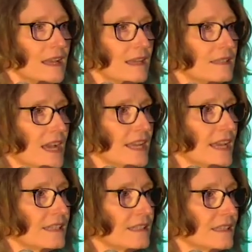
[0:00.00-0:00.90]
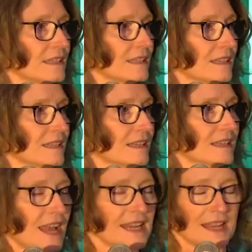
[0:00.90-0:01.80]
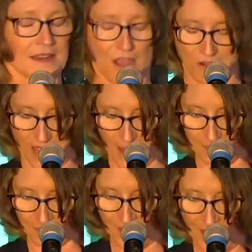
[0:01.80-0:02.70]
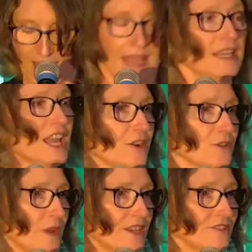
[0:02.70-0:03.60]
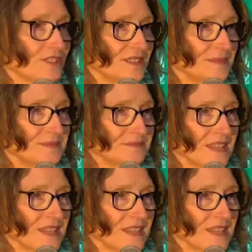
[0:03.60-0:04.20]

Not yet? Not yet. Okay. And Karen Redderson.